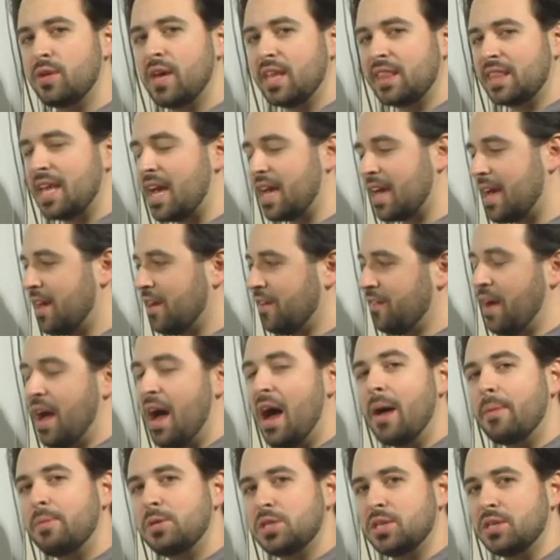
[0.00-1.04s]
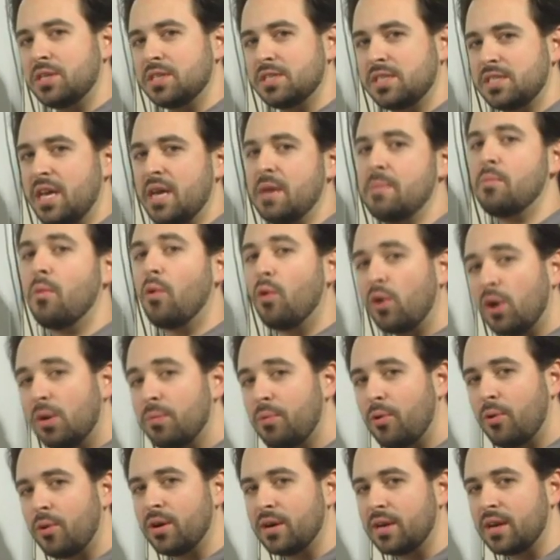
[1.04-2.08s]
get that kind of option to say more
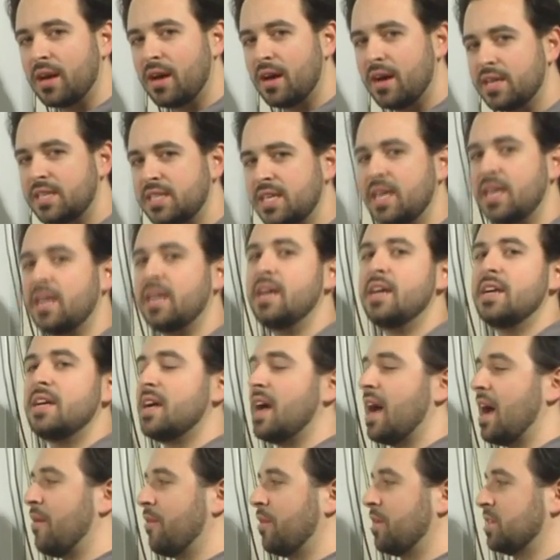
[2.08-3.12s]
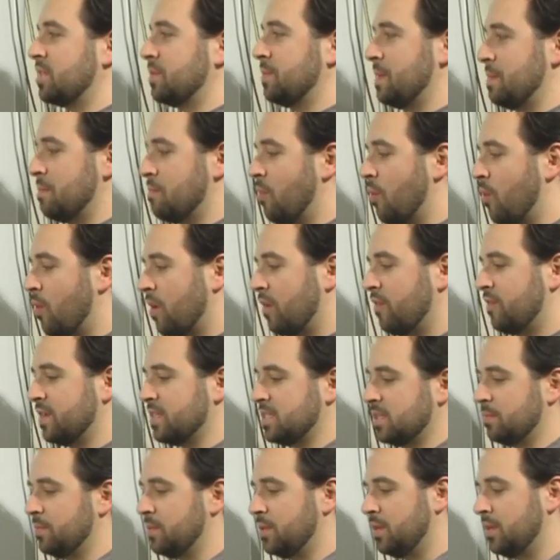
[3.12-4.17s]
important content. I want it to be more
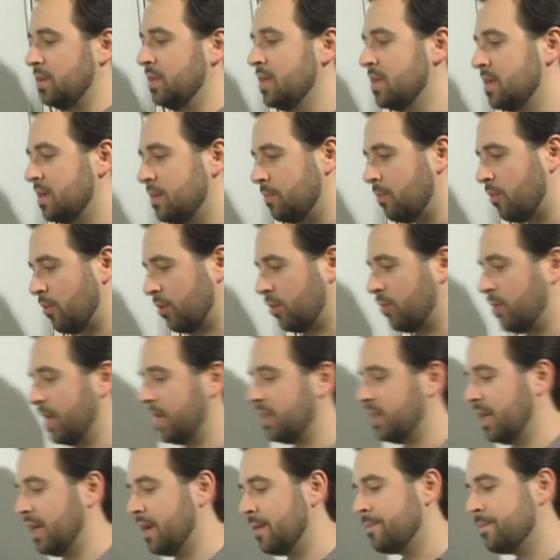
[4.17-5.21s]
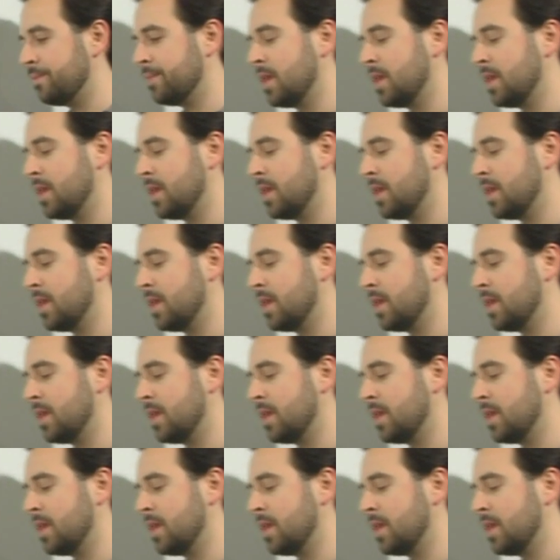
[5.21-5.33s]
visible more quickly.